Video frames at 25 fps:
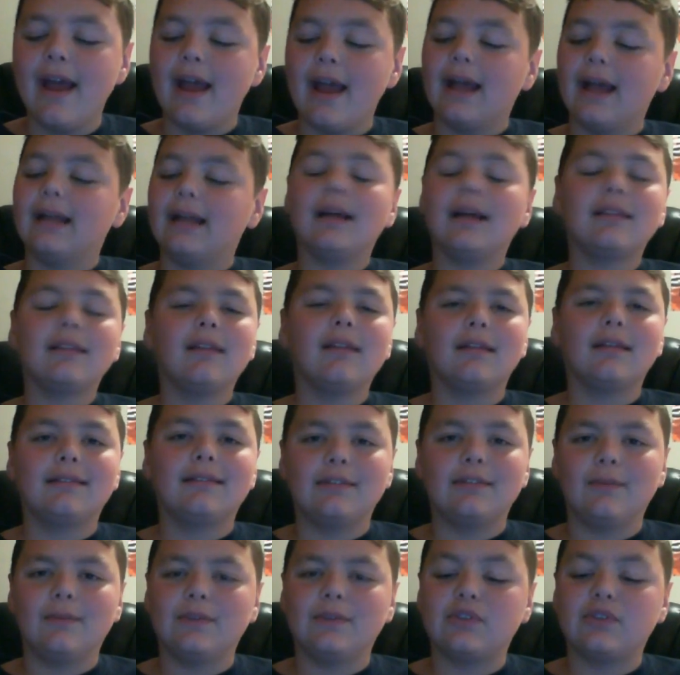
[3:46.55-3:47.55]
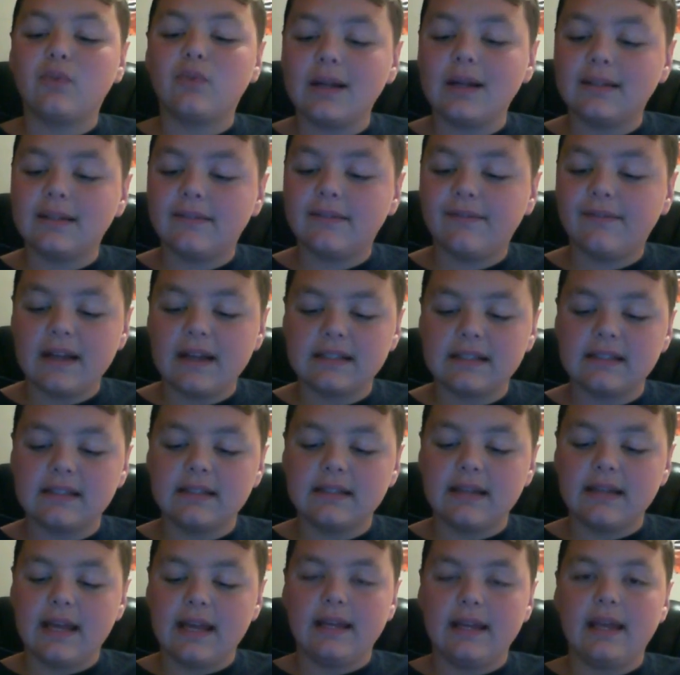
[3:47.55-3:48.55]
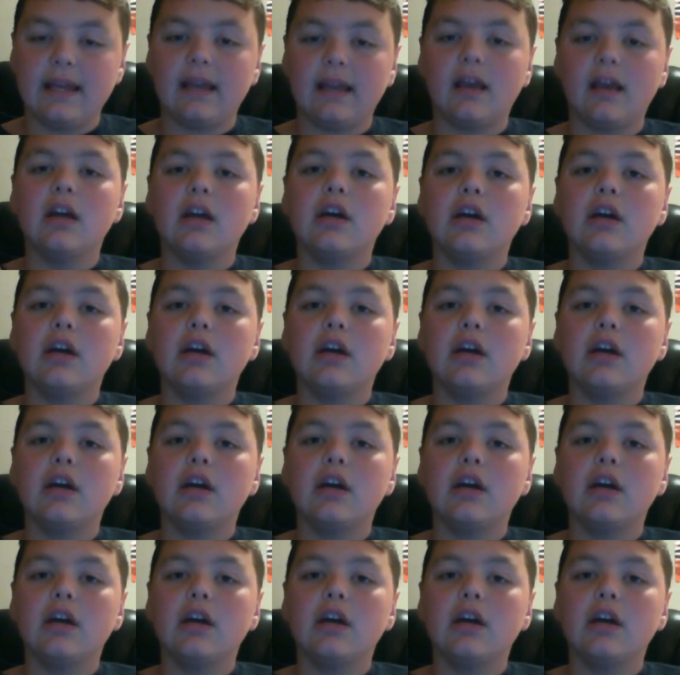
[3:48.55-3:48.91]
and I thought this was quite fascinating.